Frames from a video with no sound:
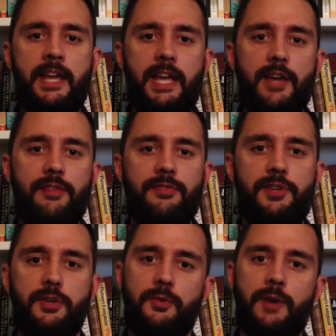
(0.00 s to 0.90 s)
If
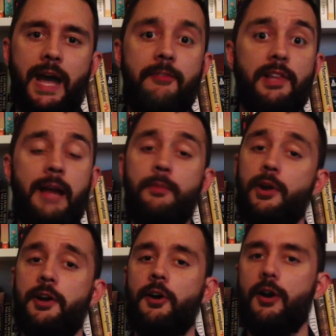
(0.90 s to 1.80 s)
you have a
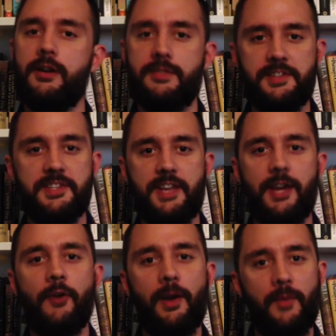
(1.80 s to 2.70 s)
library card, this is a
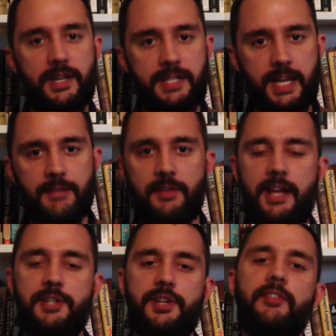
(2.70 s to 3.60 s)
great way to take
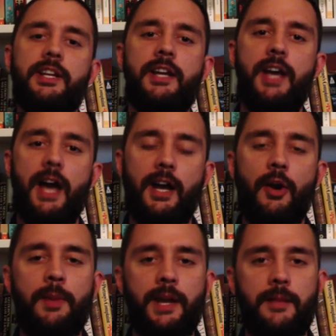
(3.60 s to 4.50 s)
advantage of it.
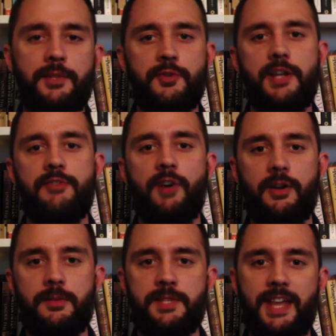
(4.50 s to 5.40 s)
Go pick up the trade
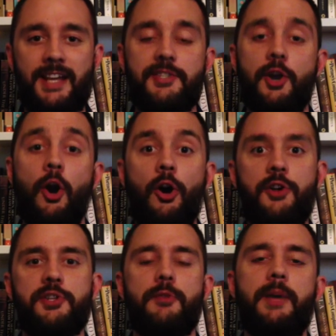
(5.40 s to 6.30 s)
volumes of that, because there are
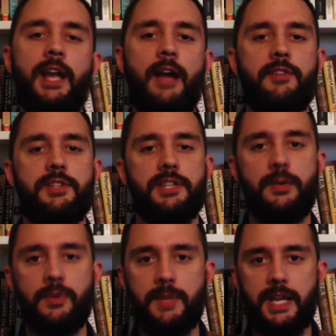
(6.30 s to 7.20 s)
so many. Obviously,
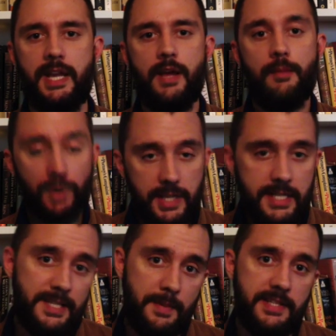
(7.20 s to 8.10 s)
it would be pretty
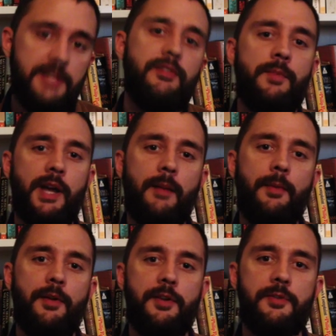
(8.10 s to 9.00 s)
expensive to pick up
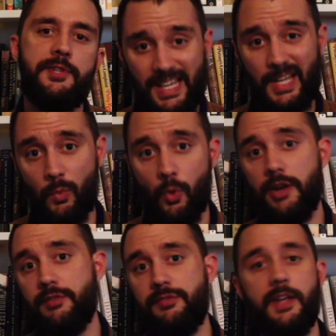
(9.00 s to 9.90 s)
all those in
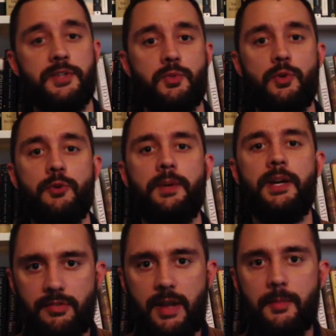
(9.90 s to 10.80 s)
one fell swoop.
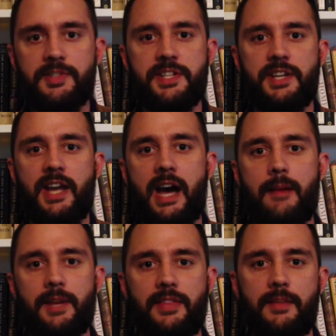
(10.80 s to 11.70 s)
Fables is a
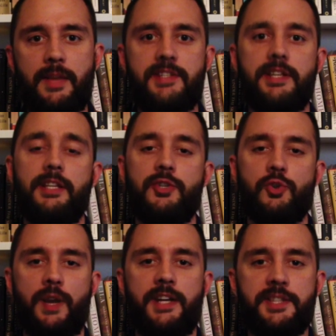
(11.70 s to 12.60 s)
comic that basically
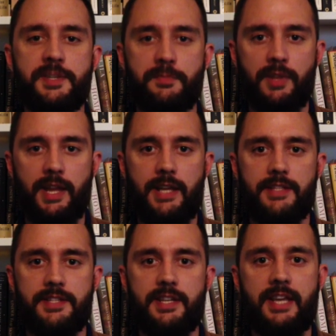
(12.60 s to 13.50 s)

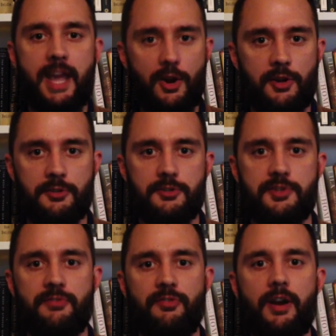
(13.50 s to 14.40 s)
transplants characters
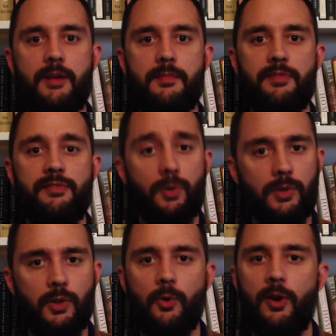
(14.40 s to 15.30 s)
from
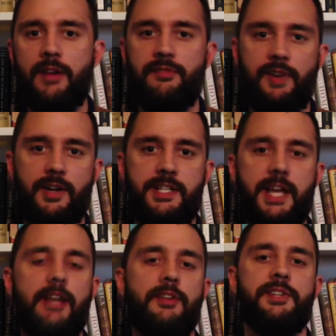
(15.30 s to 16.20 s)
folklore and fairy
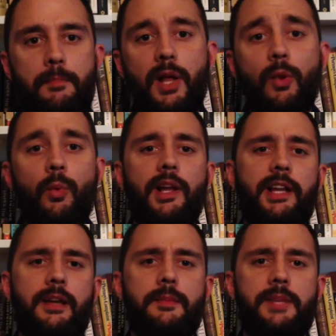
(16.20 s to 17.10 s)
tales. Bill
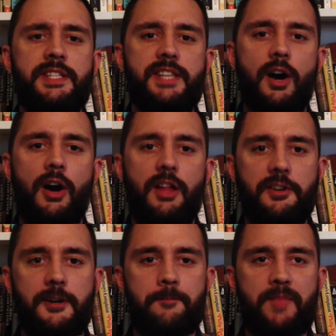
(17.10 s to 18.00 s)
Willingham is the
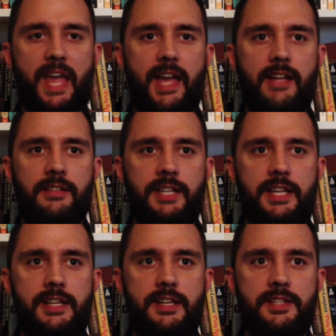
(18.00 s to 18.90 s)
author, and
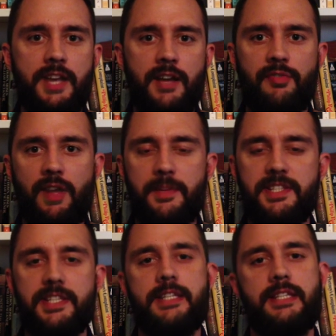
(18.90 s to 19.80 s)
he's kind of
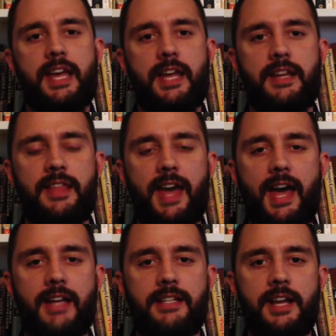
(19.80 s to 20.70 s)
famously said
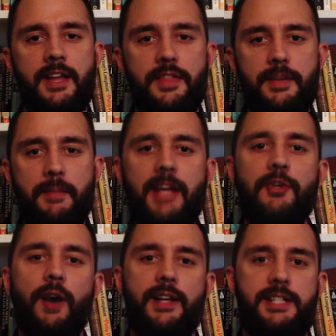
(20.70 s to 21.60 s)
that the
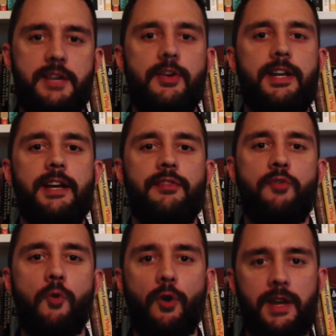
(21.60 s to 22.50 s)
main criteria
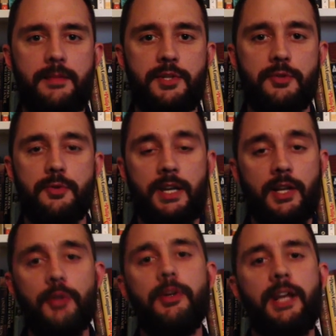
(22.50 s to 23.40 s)
for him to
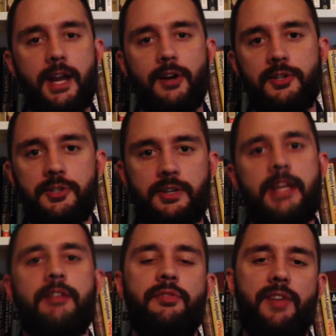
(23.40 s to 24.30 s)
include a character
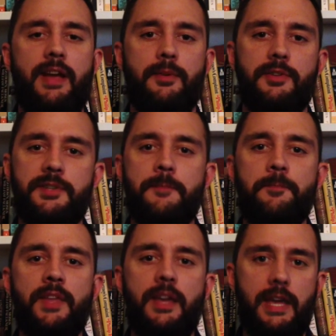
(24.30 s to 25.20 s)
in Fables
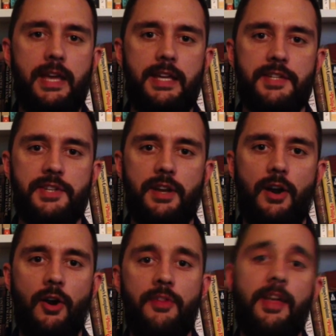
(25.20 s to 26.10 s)
is,
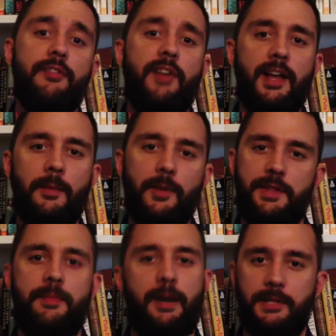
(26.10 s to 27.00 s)
are they available
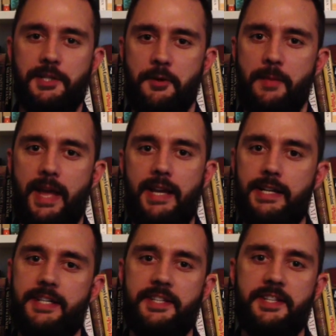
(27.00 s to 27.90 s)
in the public
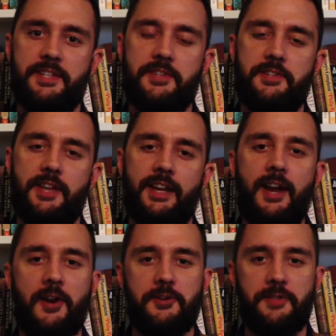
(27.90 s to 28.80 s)
domain? Is this a
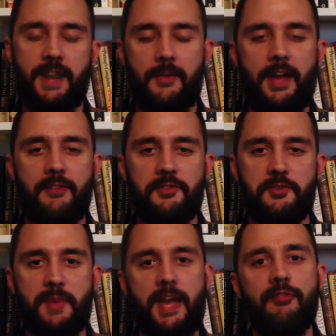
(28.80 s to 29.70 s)
character that I would have
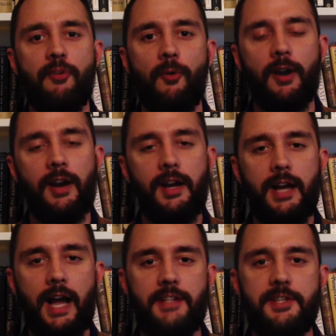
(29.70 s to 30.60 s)
to pay for
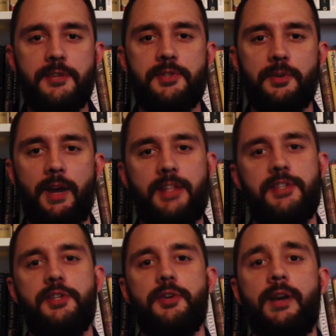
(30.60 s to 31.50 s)
to use the
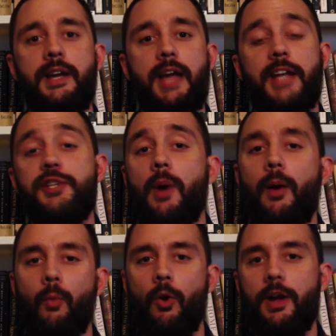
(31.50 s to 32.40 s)
rights to? And do
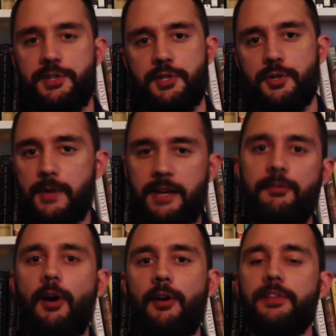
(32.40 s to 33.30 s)
I want to
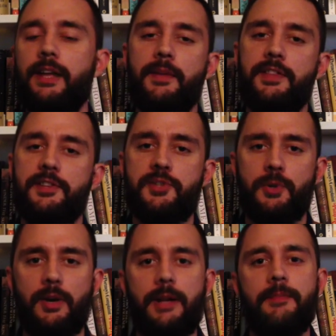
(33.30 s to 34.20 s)
involve them in the
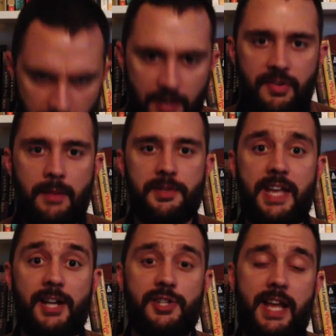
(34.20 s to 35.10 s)
story? And
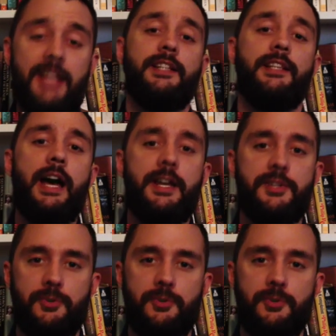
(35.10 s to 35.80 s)
Fables actually has a lot of